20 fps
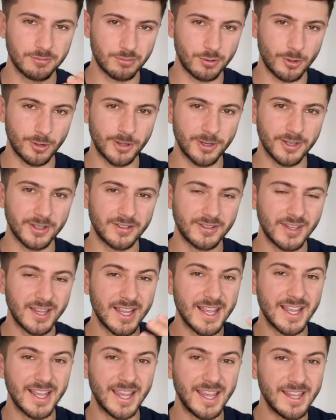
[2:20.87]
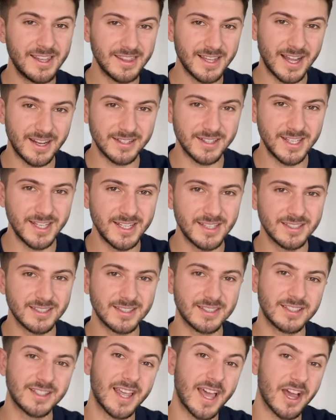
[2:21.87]
products in that niche
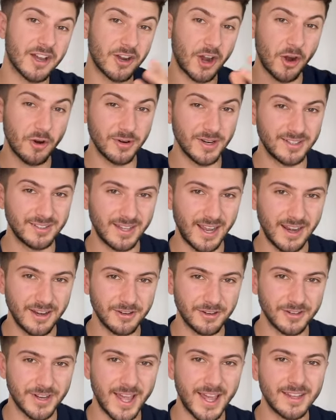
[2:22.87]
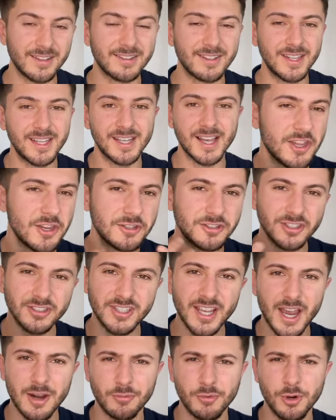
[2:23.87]
that are currently selling on Etsy. You can just
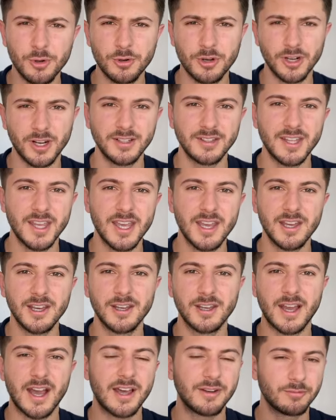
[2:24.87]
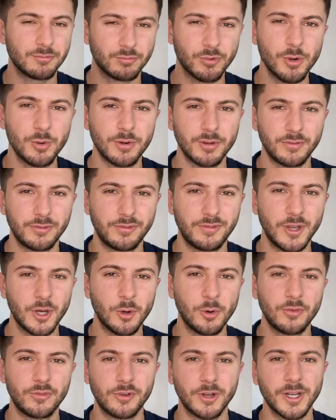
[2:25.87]
get a real good idea and real good
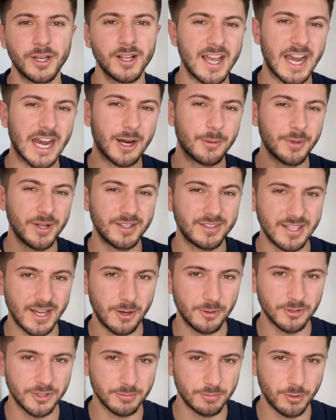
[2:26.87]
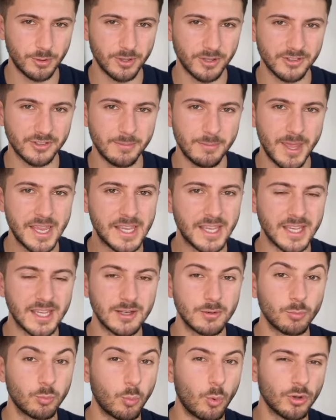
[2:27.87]
feel for how many sales the products are
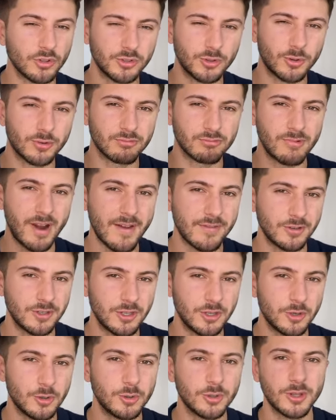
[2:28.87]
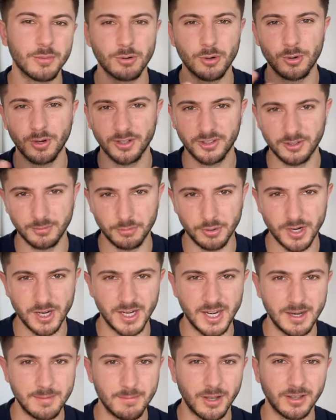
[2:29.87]
making, what sort of revenue the products are bringing
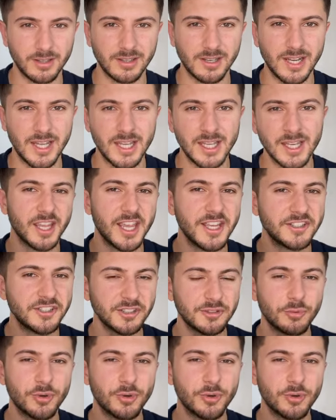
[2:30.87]
in monthly. It just